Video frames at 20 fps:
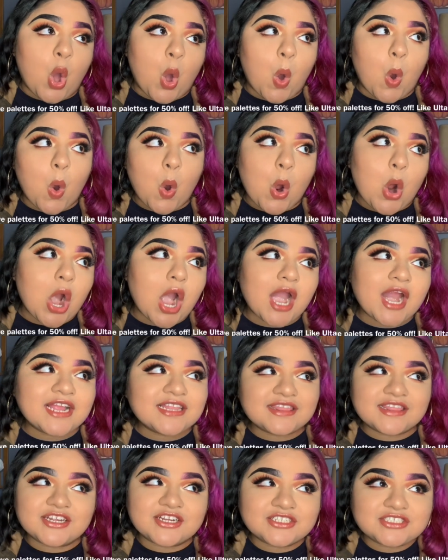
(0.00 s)
or
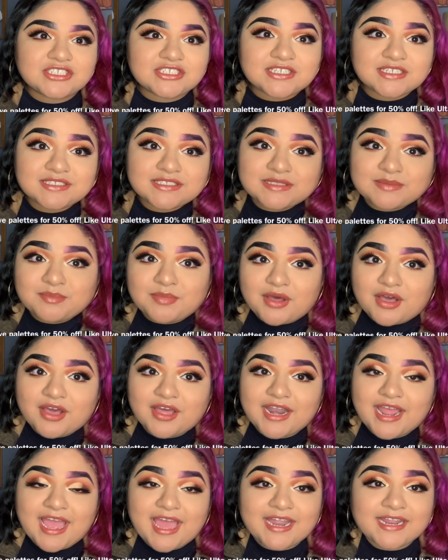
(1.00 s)
they're just bought
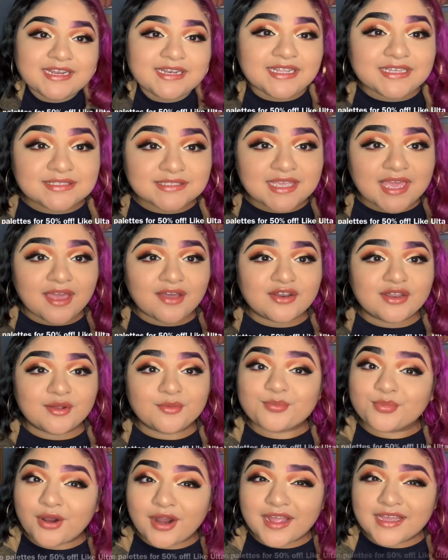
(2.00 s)
at a discounted
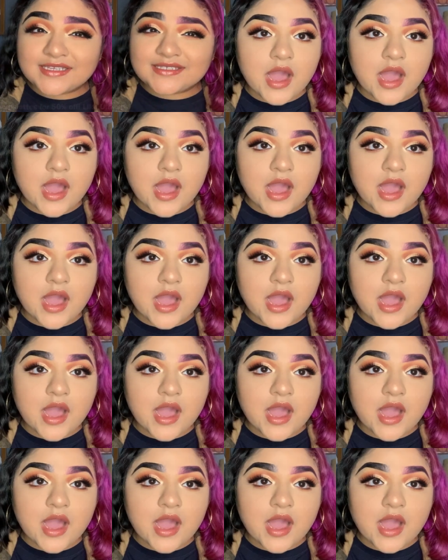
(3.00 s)
price.